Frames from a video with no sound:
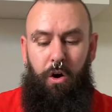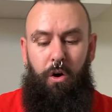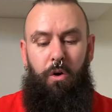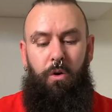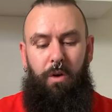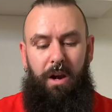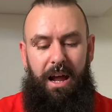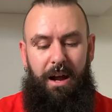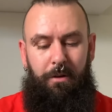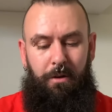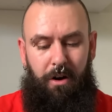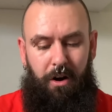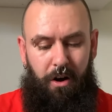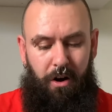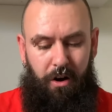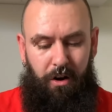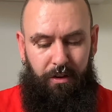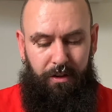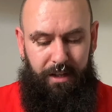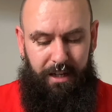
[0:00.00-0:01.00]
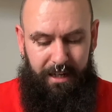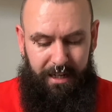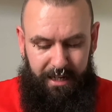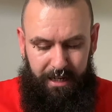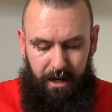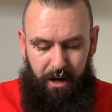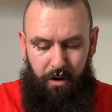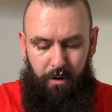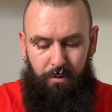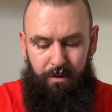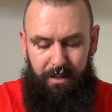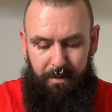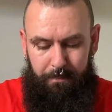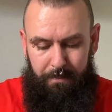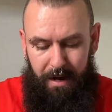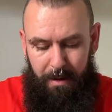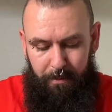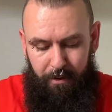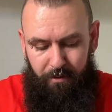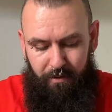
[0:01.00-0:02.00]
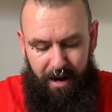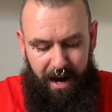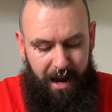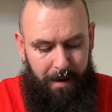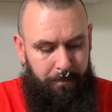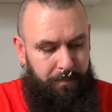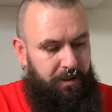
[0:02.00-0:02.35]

all out on the old bubble wrap.